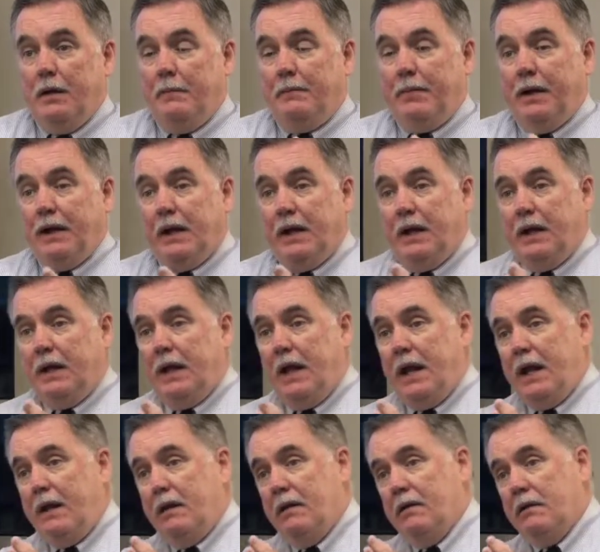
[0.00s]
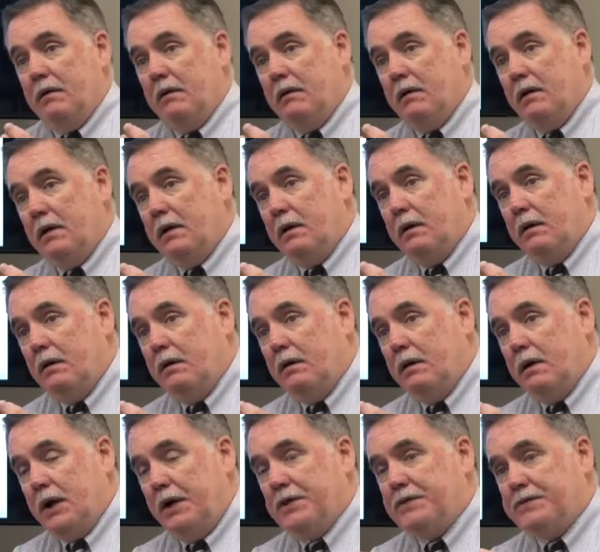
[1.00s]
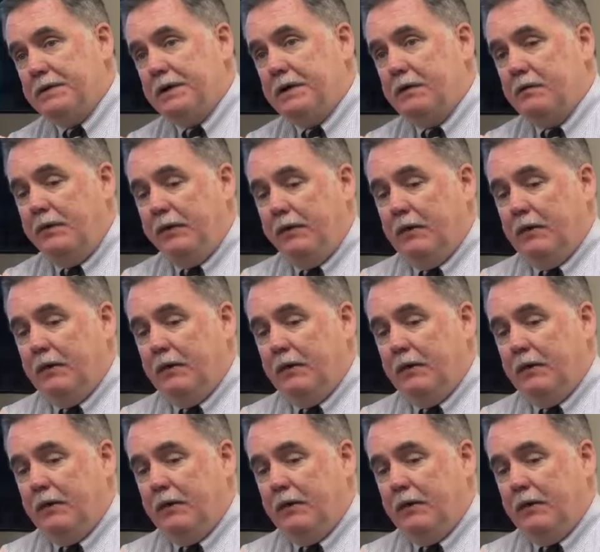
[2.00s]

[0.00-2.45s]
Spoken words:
But in a country